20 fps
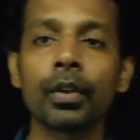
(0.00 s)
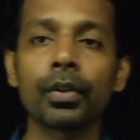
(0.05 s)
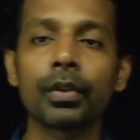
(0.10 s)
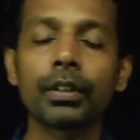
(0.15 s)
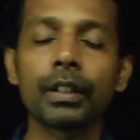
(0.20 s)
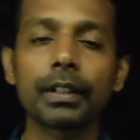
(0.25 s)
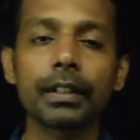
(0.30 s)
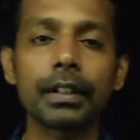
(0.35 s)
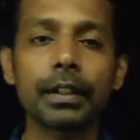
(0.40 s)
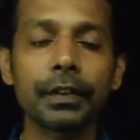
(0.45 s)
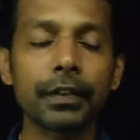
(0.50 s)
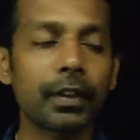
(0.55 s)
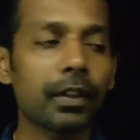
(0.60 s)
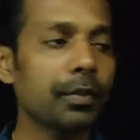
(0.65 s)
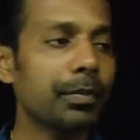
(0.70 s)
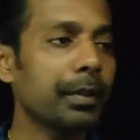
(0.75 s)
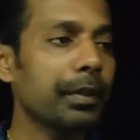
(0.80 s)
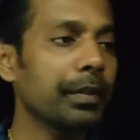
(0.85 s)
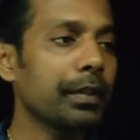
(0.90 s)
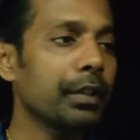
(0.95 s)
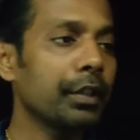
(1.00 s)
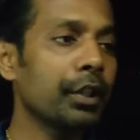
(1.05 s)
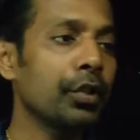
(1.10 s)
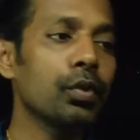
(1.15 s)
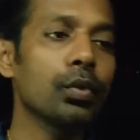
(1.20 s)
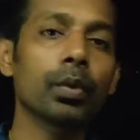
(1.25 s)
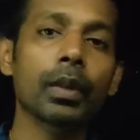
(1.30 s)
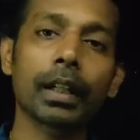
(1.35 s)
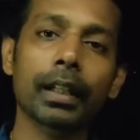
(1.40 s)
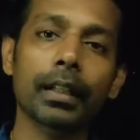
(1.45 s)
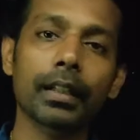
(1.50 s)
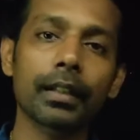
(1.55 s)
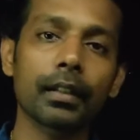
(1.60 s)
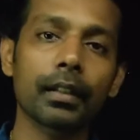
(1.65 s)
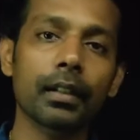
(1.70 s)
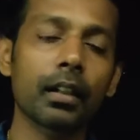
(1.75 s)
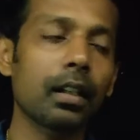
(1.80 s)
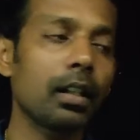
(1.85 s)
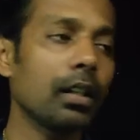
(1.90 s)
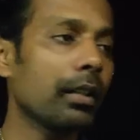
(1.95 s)
So there's a difference between these two
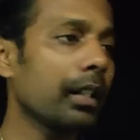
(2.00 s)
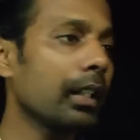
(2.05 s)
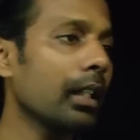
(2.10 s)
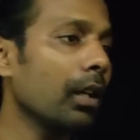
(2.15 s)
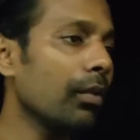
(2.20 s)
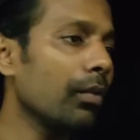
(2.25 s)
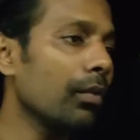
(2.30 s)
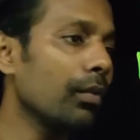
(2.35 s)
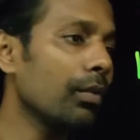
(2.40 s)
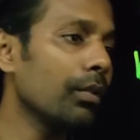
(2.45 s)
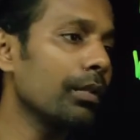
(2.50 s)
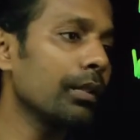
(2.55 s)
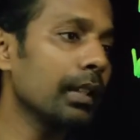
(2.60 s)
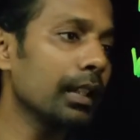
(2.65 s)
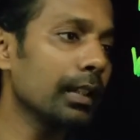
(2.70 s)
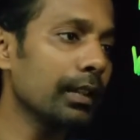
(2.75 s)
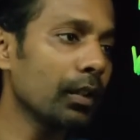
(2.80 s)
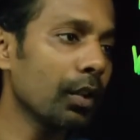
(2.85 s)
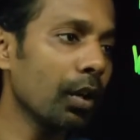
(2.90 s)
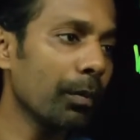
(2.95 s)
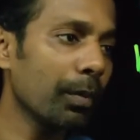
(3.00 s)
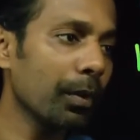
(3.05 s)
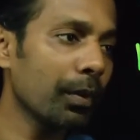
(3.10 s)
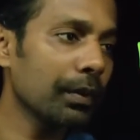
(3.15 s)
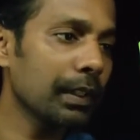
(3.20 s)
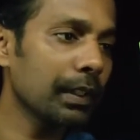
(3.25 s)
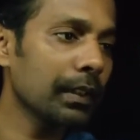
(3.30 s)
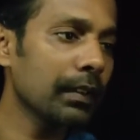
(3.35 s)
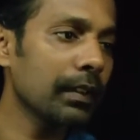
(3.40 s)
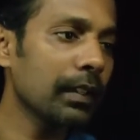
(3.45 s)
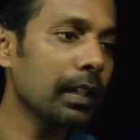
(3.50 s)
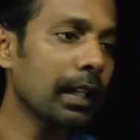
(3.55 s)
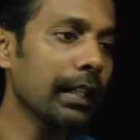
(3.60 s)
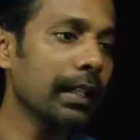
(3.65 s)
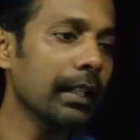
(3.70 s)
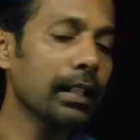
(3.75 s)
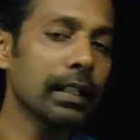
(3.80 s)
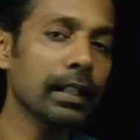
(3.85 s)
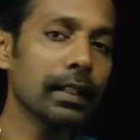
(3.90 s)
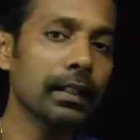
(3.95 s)
lines. Okay, now the slope of this
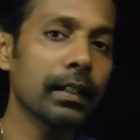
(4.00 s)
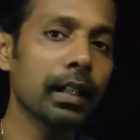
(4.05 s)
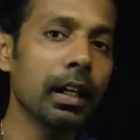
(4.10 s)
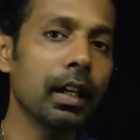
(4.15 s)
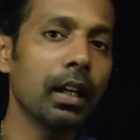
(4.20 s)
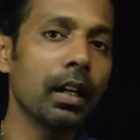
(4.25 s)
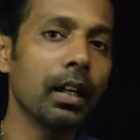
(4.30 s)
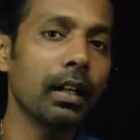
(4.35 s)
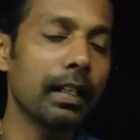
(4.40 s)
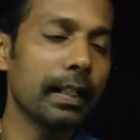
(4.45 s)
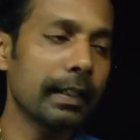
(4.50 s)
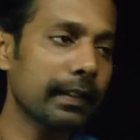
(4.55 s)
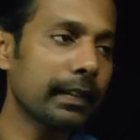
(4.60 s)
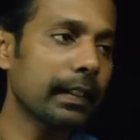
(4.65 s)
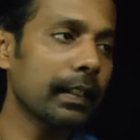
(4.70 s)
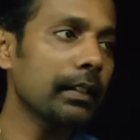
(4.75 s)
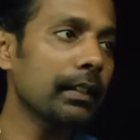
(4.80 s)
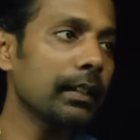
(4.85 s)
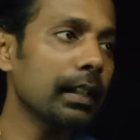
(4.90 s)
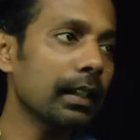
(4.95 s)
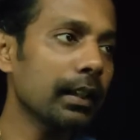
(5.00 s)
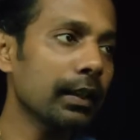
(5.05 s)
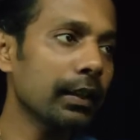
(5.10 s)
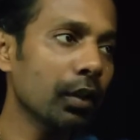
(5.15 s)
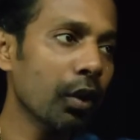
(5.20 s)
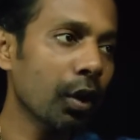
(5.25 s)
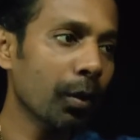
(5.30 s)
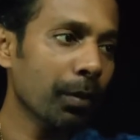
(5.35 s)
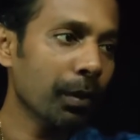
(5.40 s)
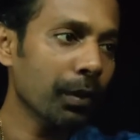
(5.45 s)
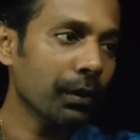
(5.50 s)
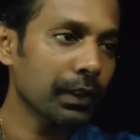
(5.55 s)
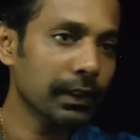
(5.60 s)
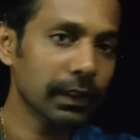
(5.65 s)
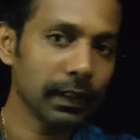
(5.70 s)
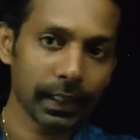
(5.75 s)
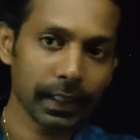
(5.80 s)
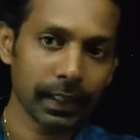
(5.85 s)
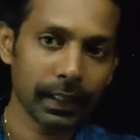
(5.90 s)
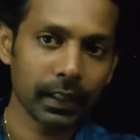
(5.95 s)
line is lesser than the slope of
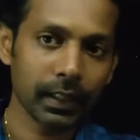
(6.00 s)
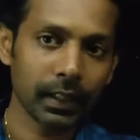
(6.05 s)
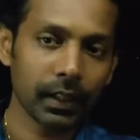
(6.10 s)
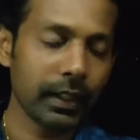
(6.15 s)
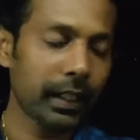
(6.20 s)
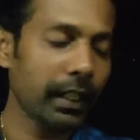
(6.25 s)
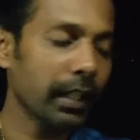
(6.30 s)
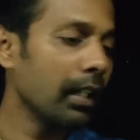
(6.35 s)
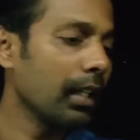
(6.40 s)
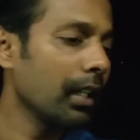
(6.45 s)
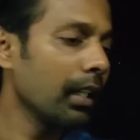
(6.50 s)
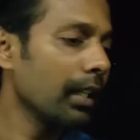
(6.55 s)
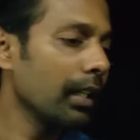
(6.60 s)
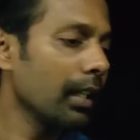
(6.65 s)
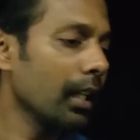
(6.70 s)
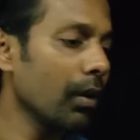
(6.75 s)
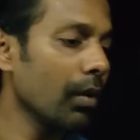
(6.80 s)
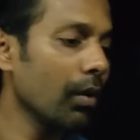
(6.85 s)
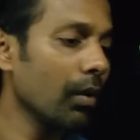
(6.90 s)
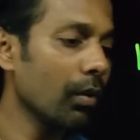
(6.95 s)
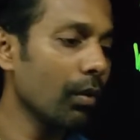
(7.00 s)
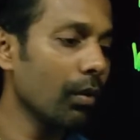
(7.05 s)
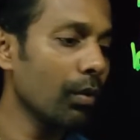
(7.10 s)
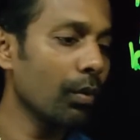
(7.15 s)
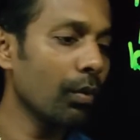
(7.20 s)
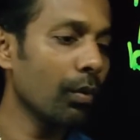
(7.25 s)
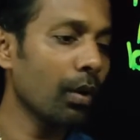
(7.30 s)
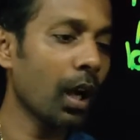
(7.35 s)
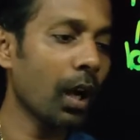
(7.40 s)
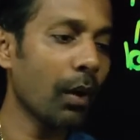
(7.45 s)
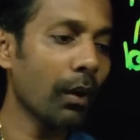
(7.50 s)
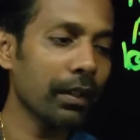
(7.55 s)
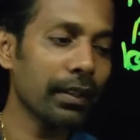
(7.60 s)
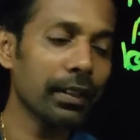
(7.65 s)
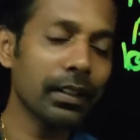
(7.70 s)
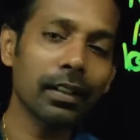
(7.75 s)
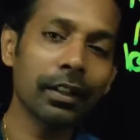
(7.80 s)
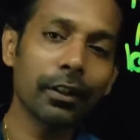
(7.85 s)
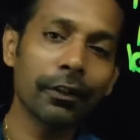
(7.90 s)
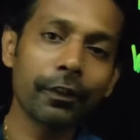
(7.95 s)
this line. Okay, now how does
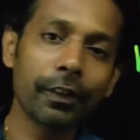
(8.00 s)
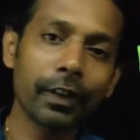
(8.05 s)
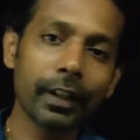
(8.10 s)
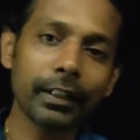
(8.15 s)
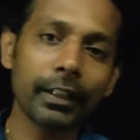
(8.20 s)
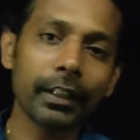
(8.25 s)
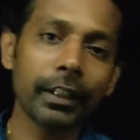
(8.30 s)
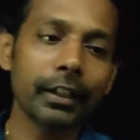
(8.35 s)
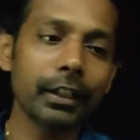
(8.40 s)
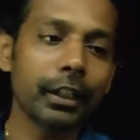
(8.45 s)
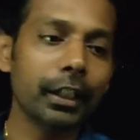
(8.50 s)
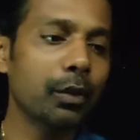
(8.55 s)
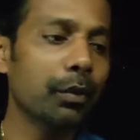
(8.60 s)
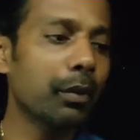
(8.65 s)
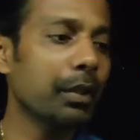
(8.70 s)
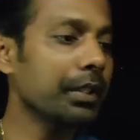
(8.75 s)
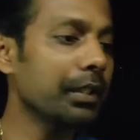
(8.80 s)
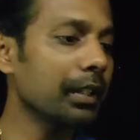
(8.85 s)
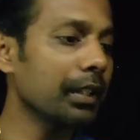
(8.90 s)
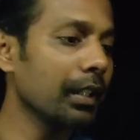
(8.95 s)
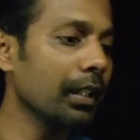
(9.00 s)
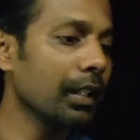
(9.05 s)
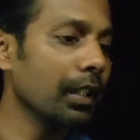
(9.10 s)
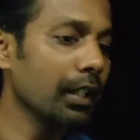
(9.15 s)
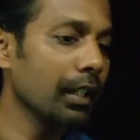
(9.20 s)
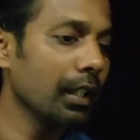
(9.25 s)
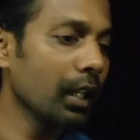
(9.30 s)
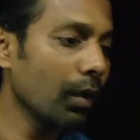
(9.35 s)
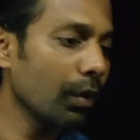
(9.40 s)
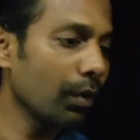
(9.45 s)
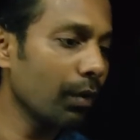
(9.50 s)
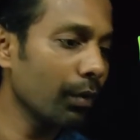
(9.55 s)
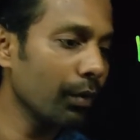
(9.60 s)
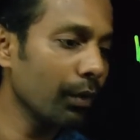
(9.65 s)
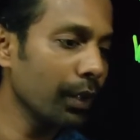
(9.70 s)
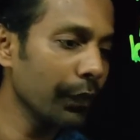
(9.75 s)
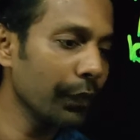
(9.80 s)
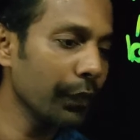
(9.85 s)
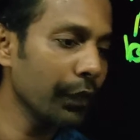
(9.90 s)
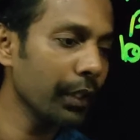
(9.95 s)
it reflected in the equation?
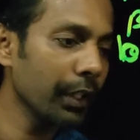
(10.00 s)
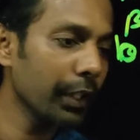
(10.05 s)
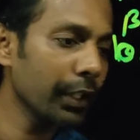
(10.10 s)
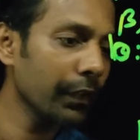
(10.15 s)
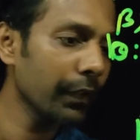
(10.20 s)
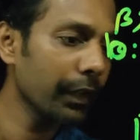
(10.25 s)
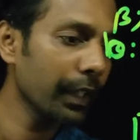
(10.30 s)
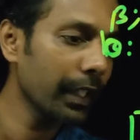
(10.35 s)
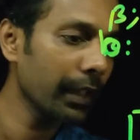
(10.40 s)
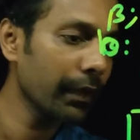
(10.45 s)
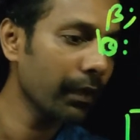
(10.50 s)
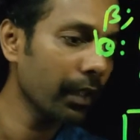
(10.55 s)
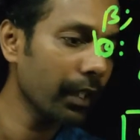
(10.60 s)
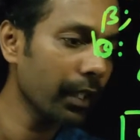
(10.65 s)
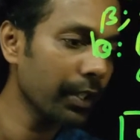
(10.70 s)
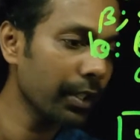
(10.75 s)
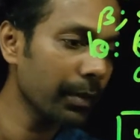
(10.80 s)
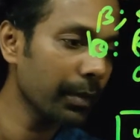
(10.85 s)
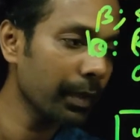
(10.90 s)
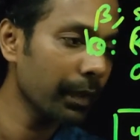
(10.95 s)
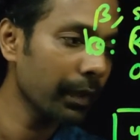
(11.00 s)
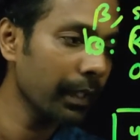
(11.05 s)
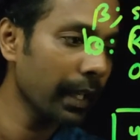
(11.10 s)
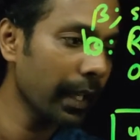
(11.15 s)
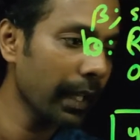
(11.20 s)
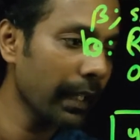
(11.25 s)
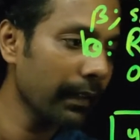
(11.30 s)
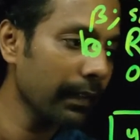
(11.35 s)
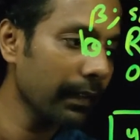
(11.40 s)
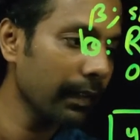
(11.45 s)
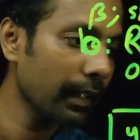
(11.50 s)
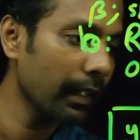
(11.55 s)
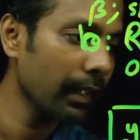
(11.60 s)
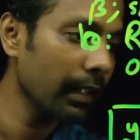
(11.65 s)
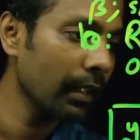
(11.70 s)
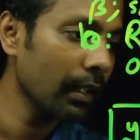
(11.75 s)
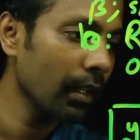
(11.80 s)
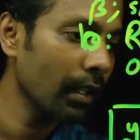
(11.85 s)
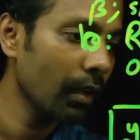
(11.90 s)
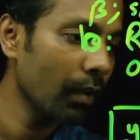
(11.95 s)
Now if you try to find out the relationship between x
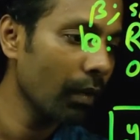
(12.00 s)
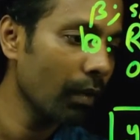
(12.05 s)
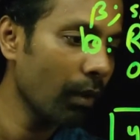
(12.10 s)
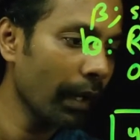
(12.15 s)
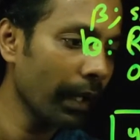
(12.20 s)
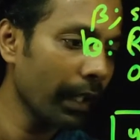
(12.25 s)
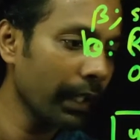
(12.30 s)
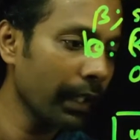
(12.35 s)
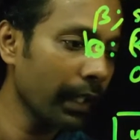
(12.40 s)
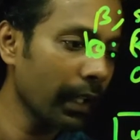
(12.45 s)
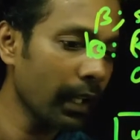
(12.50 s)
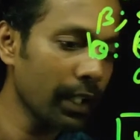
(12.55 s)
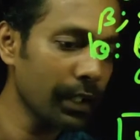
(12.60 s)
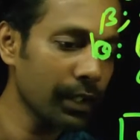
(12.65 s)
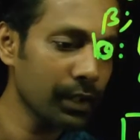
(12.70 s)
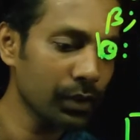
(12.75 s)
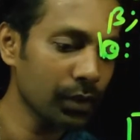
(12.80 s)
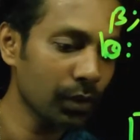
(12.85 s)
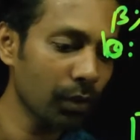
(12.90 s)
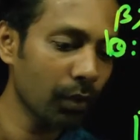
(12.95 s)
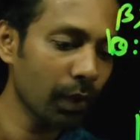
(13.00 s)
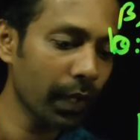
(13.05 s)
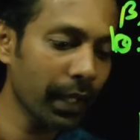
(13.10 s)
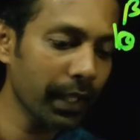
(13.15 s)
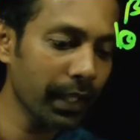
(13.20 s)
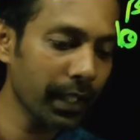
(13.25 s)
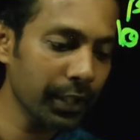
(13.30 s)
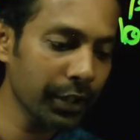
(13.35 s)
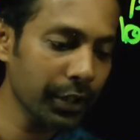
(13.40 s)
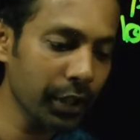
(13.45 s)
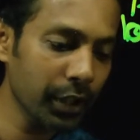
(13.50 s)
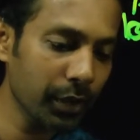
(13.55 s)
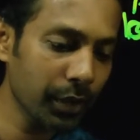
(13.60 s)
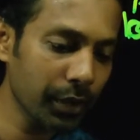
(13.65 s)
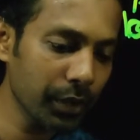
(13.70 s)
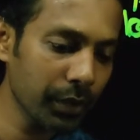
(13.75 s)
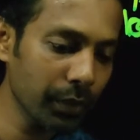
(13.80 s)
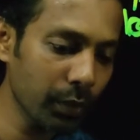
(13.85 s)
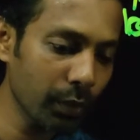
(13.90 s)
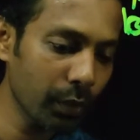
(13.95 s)
and y dash, so y dash
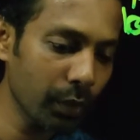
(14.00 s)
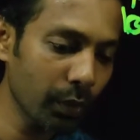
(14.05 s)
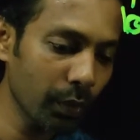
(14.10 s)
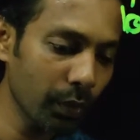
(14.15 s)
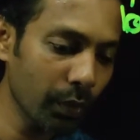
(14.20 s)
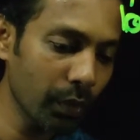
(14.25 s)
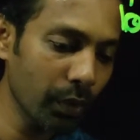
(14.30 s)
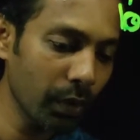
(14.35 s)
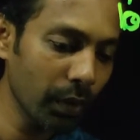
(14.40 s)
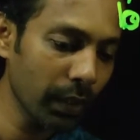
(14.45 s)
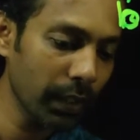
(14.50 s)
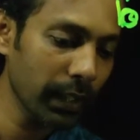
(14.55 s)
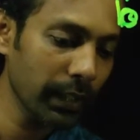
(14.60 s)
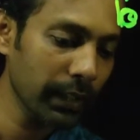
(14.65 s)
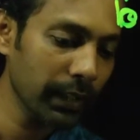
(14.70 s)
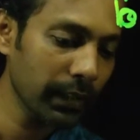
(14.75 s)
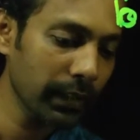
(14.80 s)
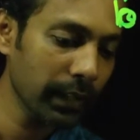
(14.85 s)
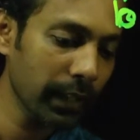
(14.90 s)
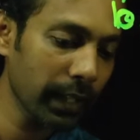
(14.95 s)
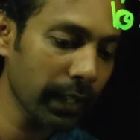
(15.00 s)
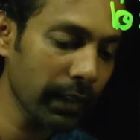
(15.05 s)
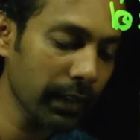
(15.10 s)
equation would look like this.